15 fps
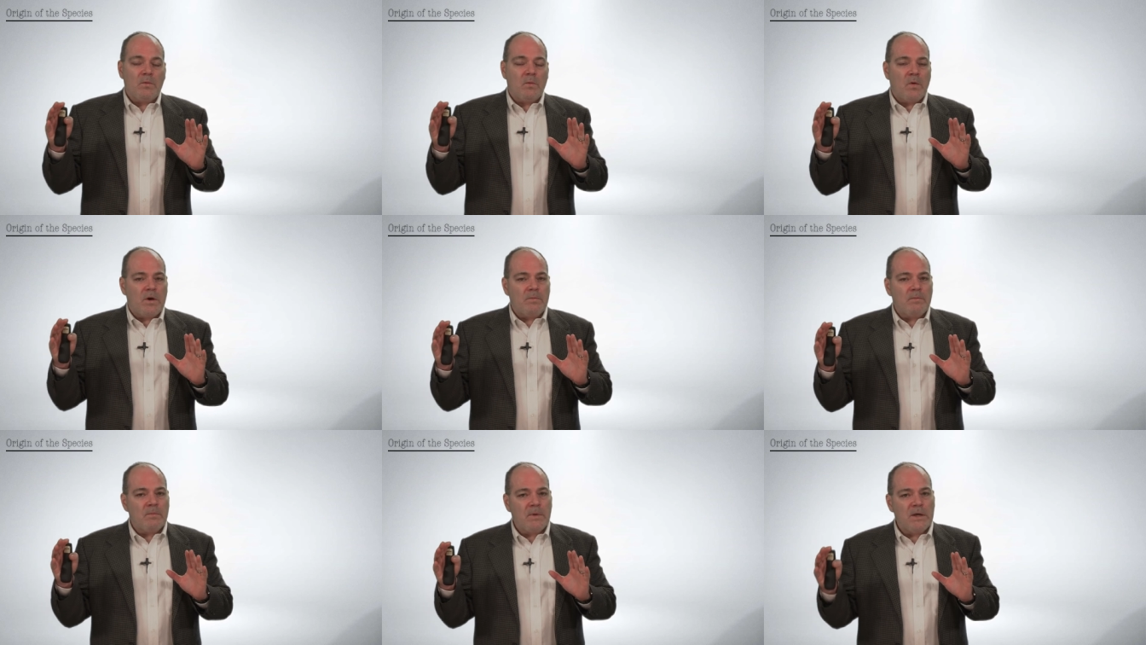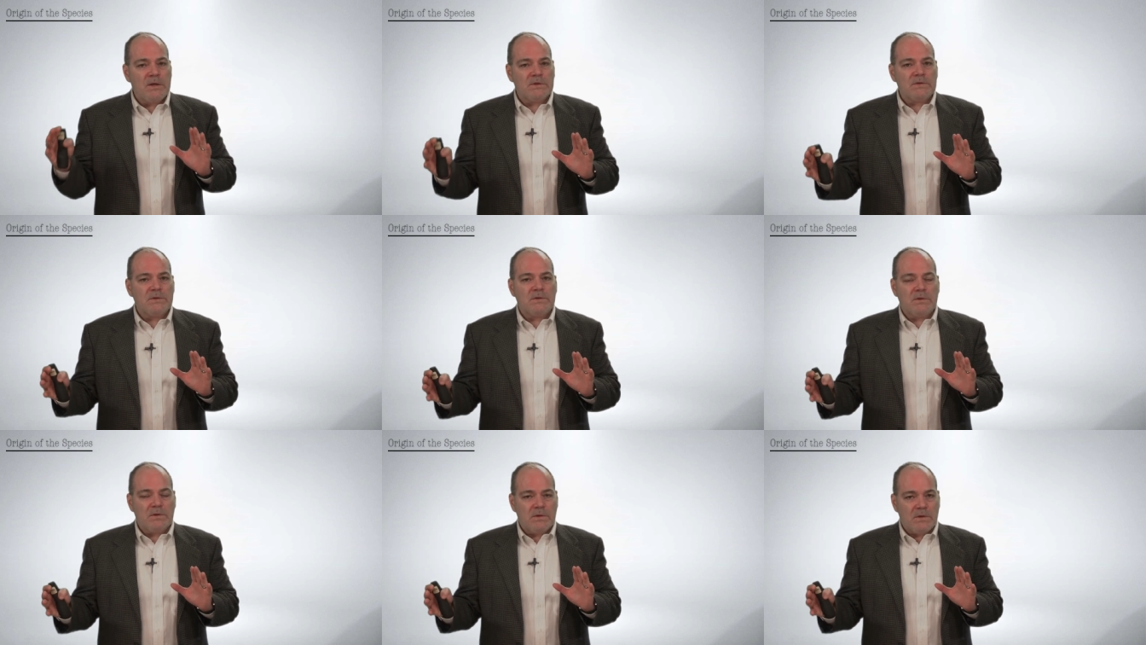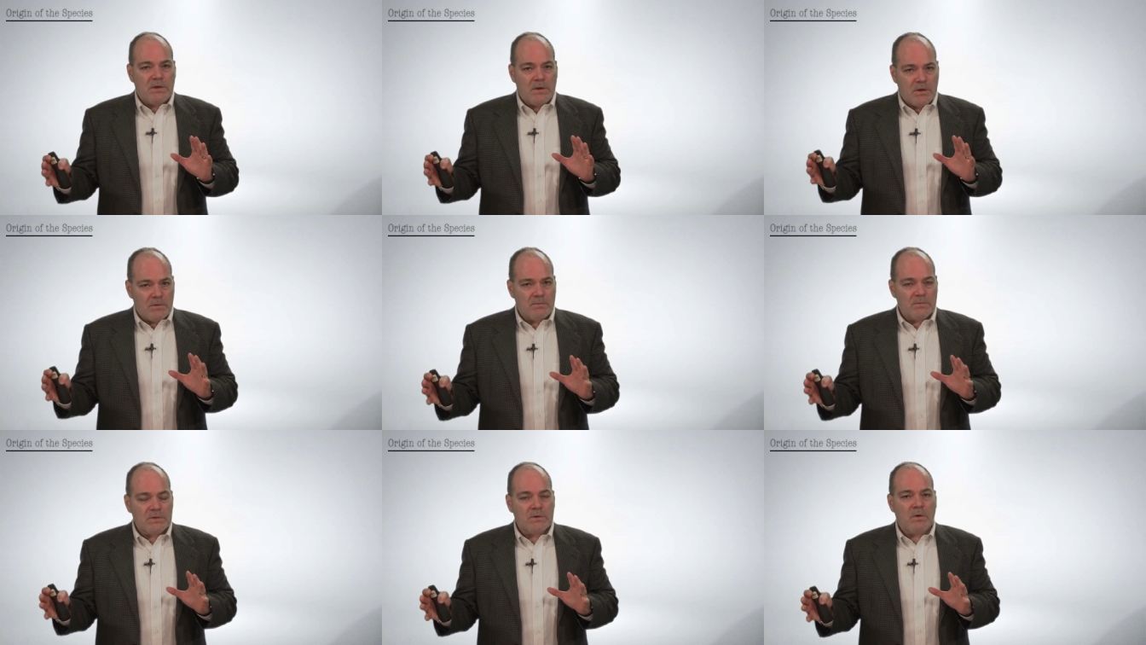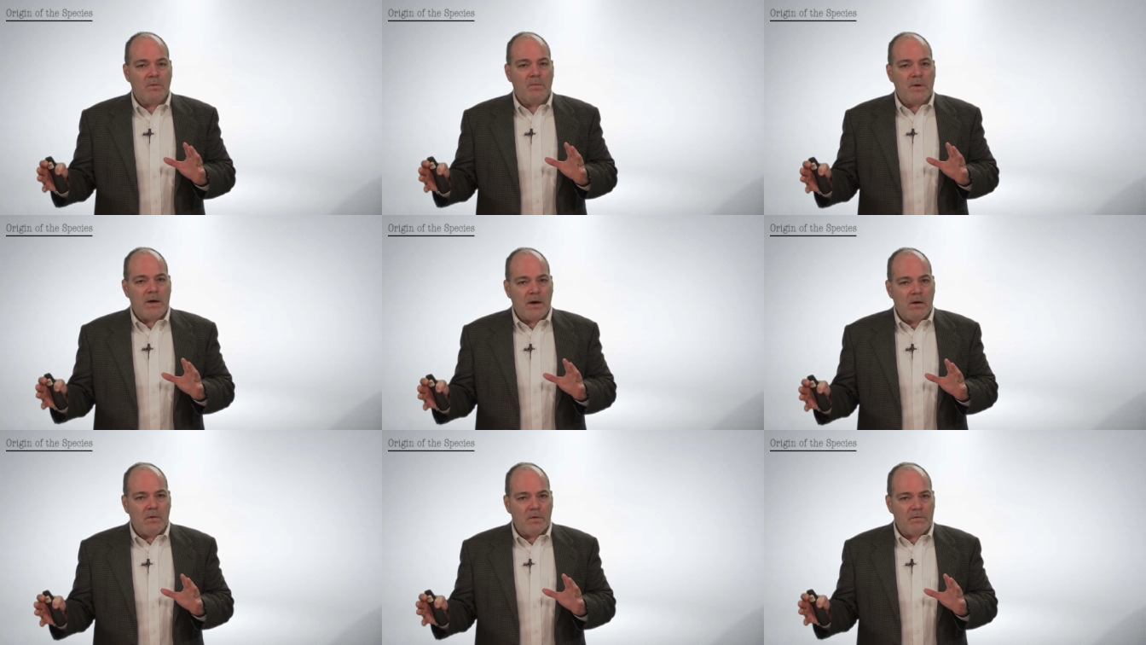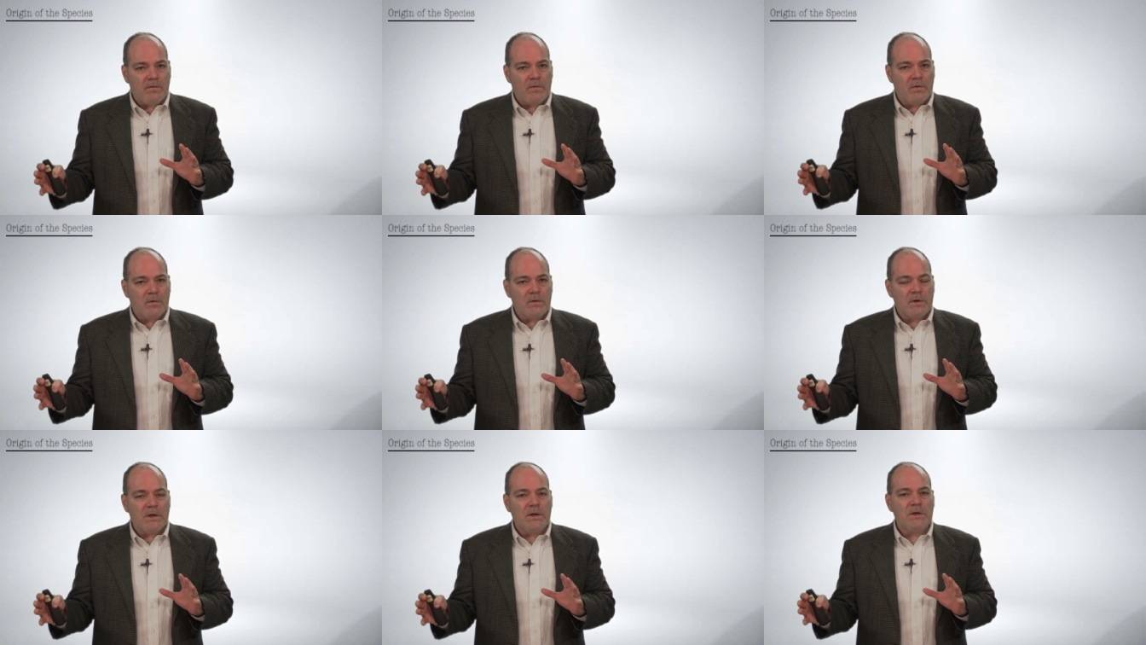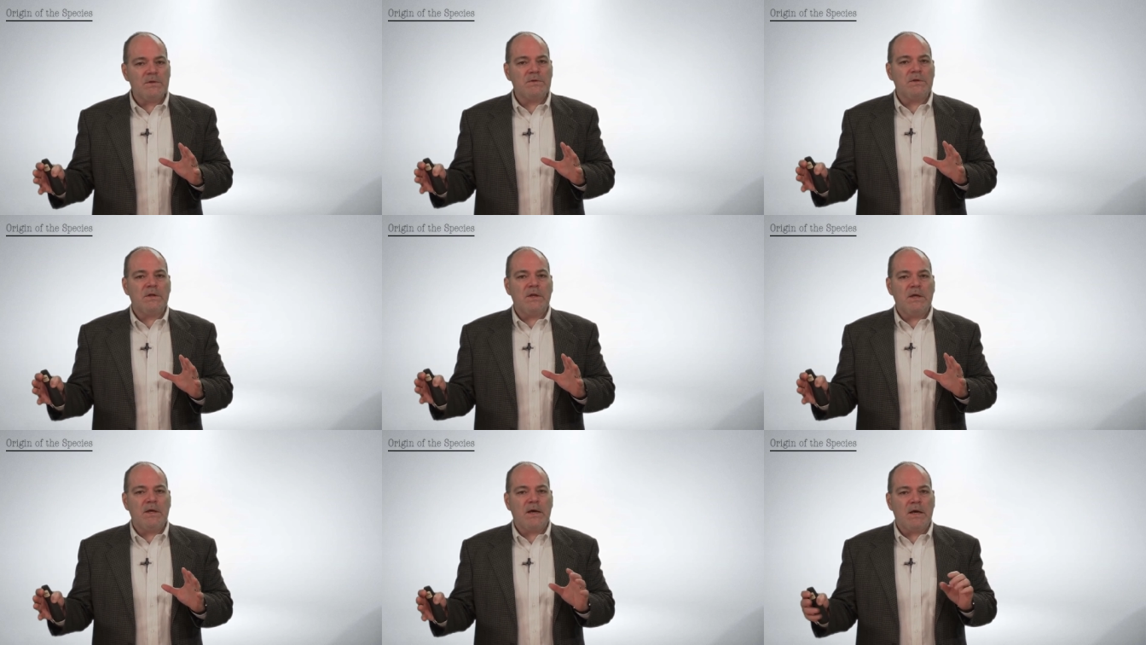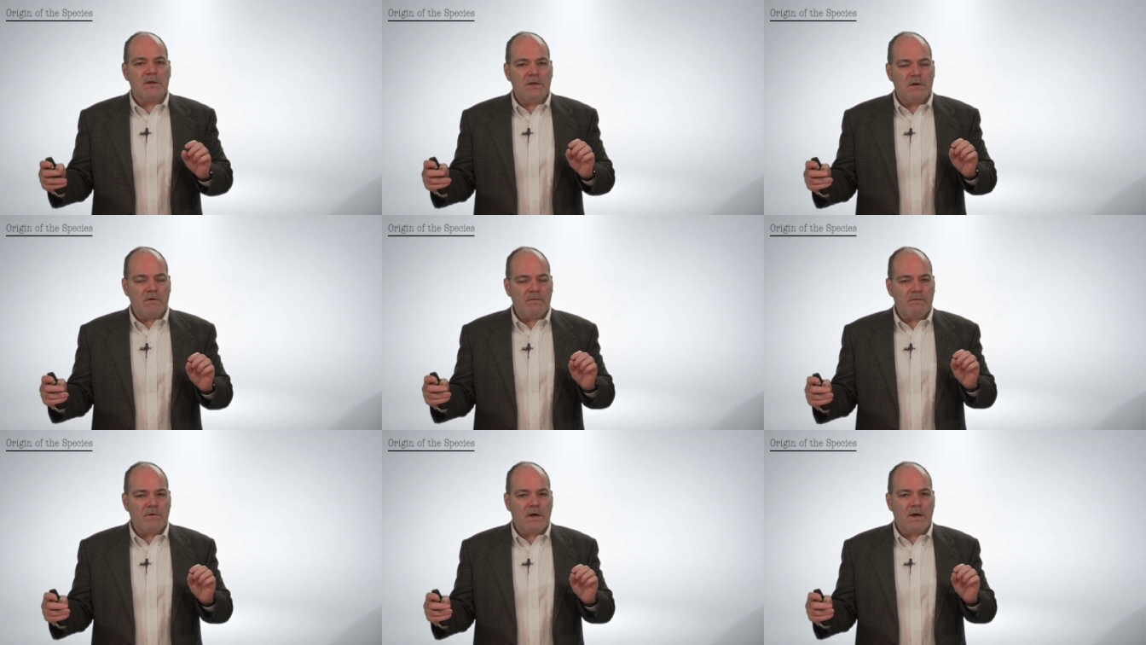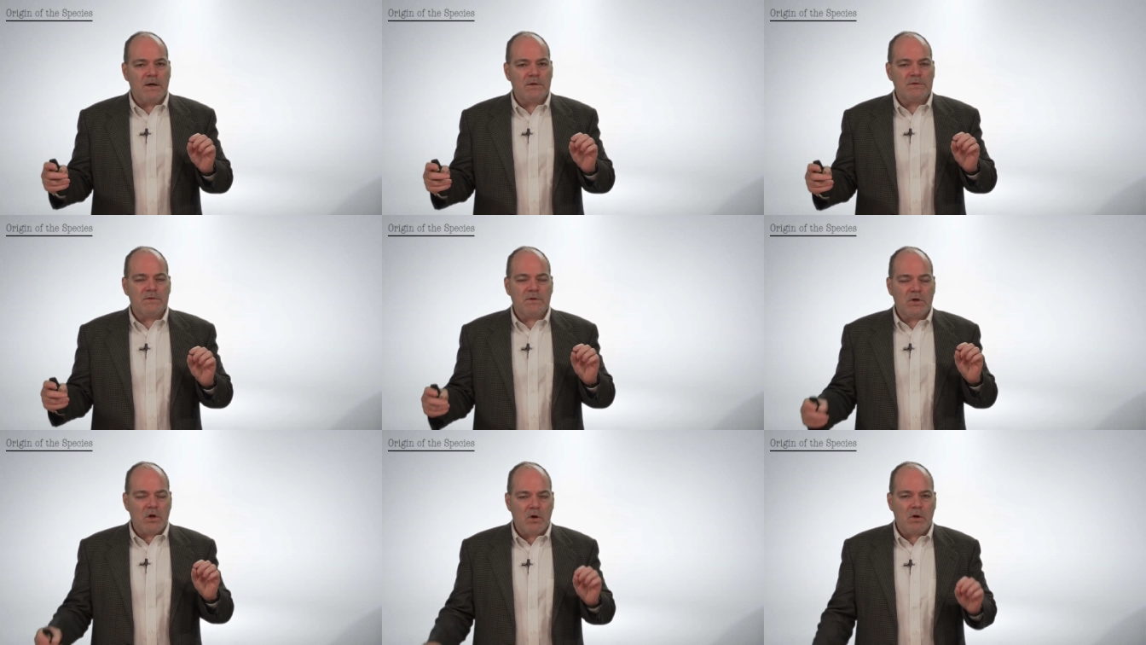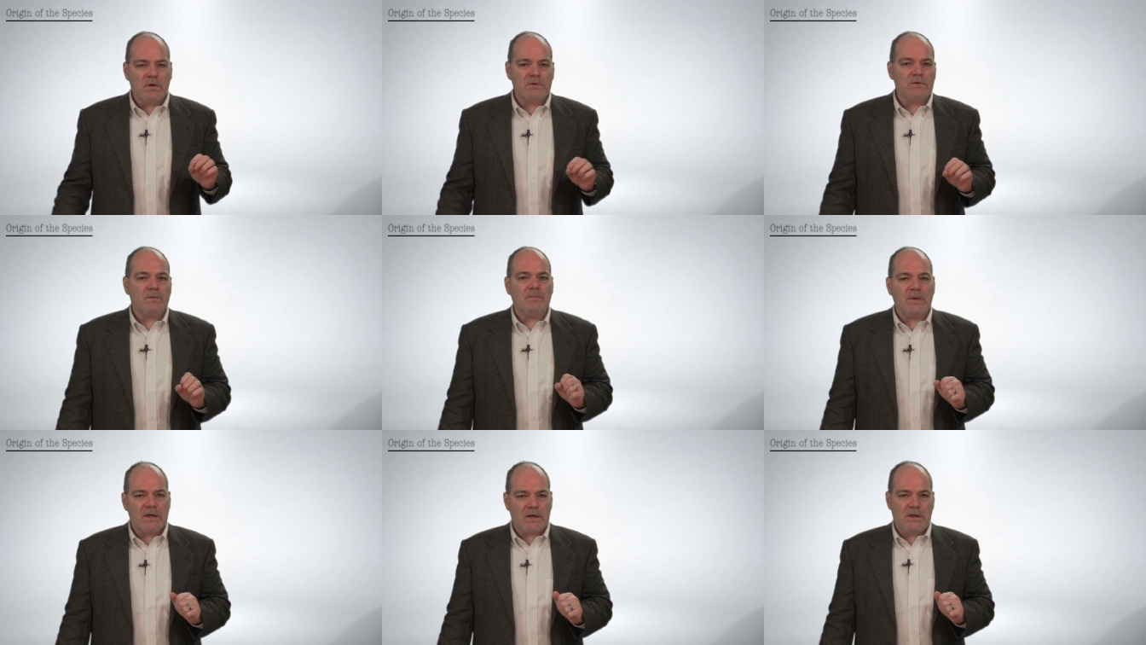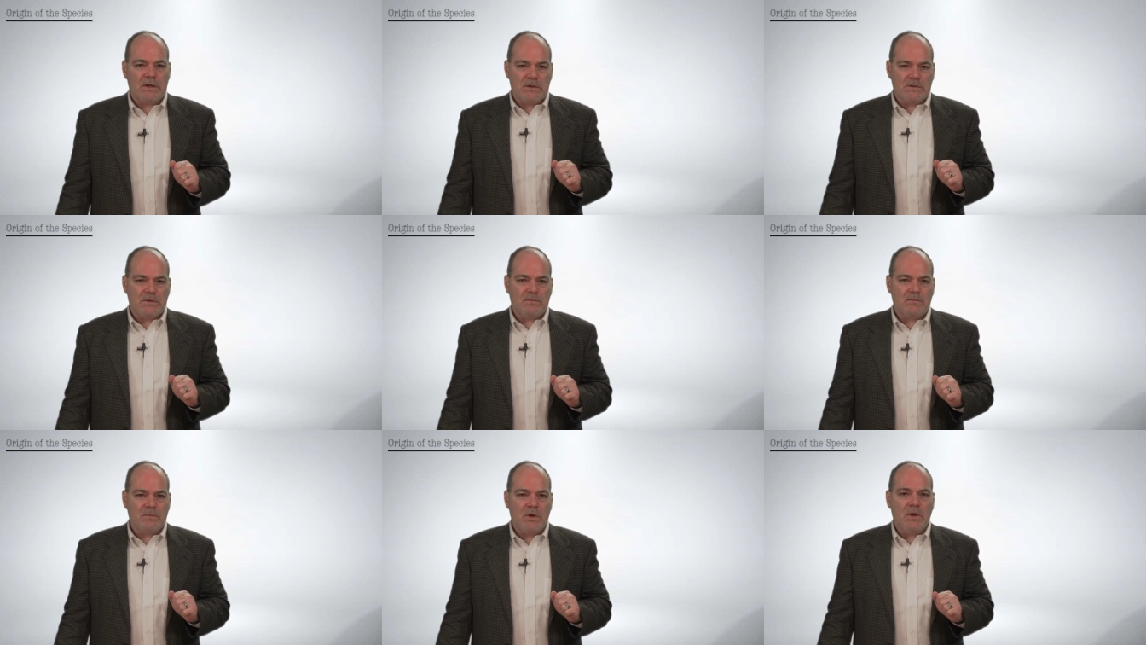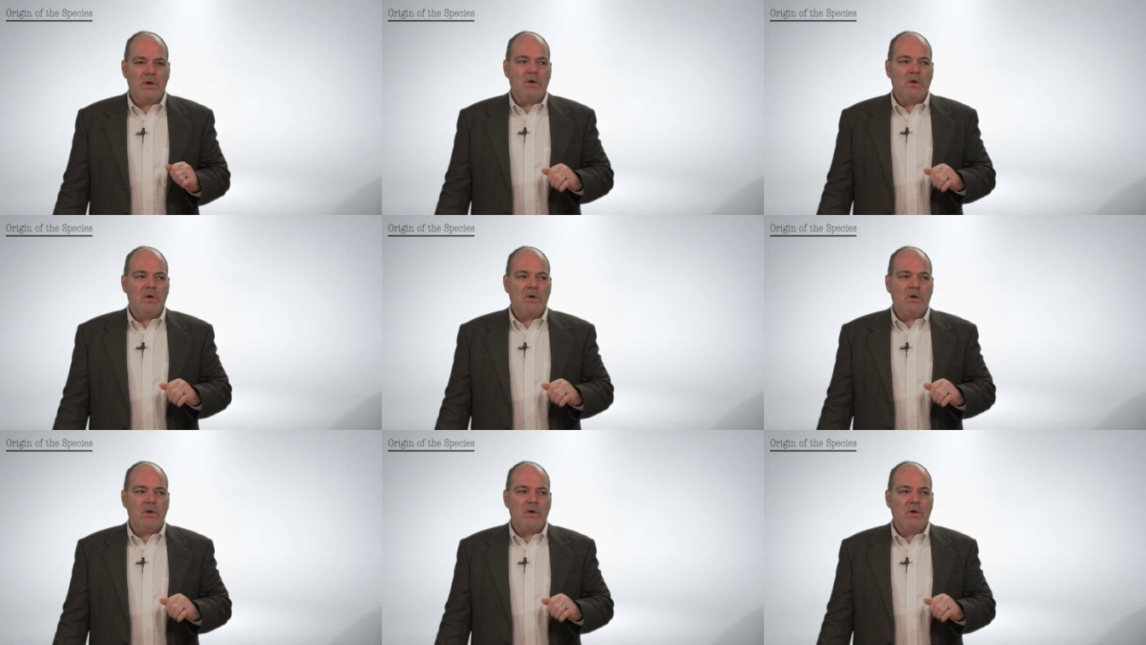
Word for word: what makes him so powerful is that he identifies the causal mechanism,